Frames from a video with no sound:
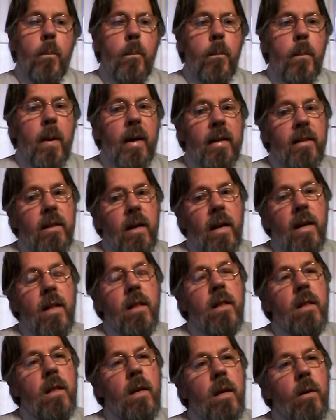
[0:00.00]
but
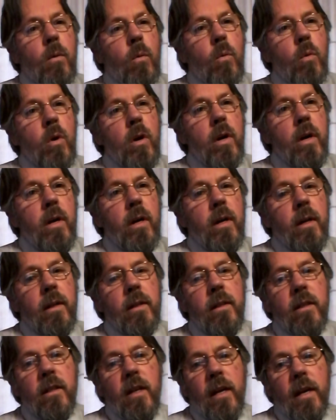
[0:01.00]
in the
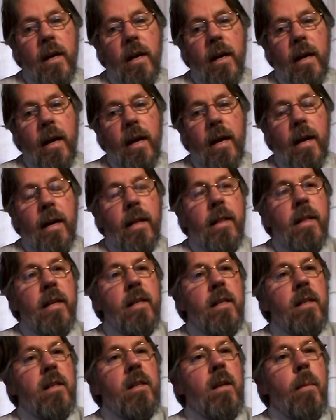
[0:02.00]
words,
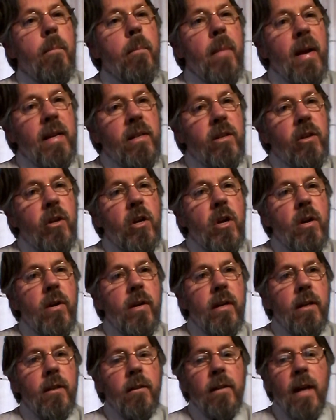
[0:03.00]
this is
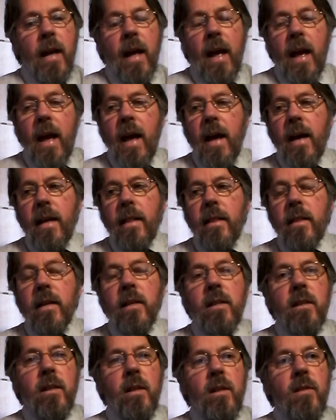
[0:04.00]
masculine and
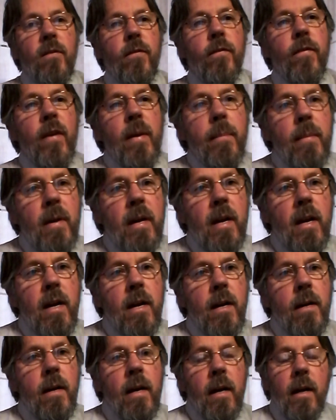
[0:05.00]
this is
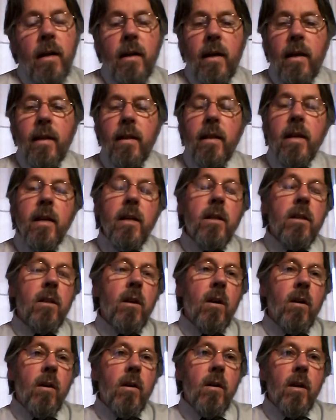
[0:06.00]
feminine, and these
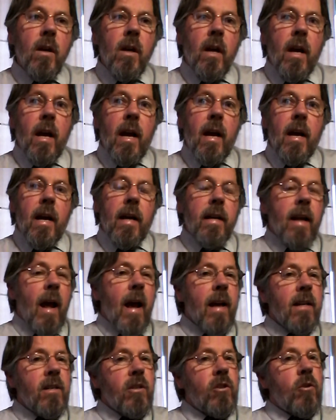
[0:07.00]
are, it
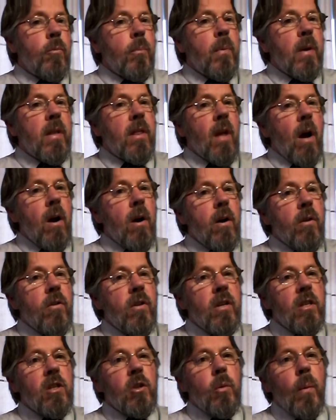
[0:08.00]
has to be
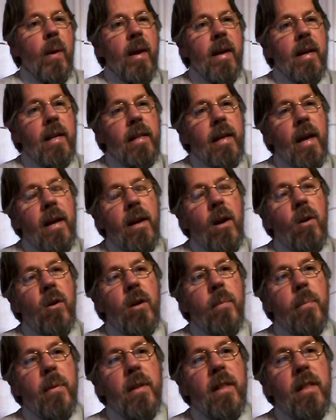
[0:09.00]
this way, and it can
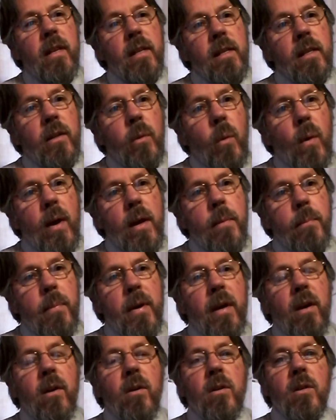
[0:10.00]
only be this way
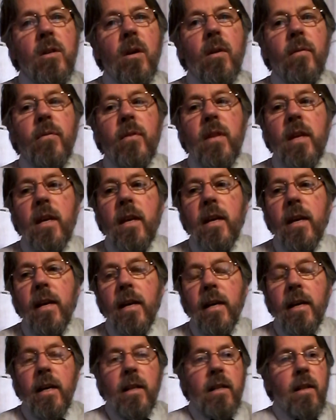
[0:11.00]
because of the
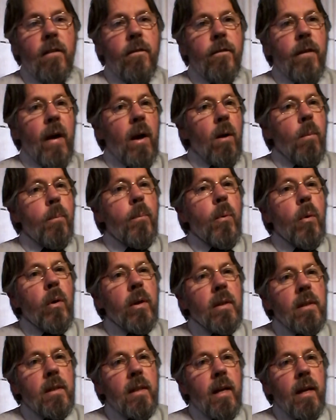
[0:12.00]
vowel
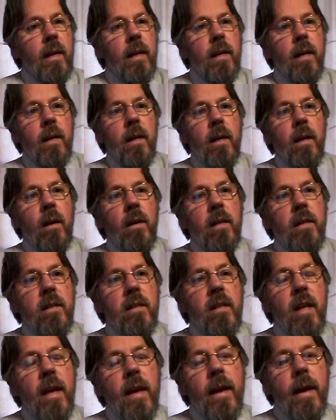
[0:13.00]
points that is
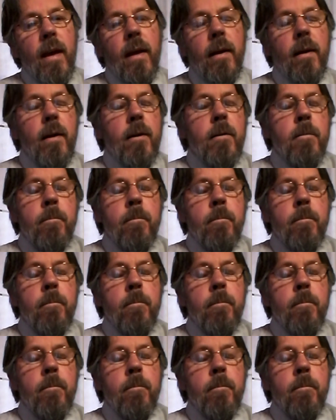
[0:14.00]
there, and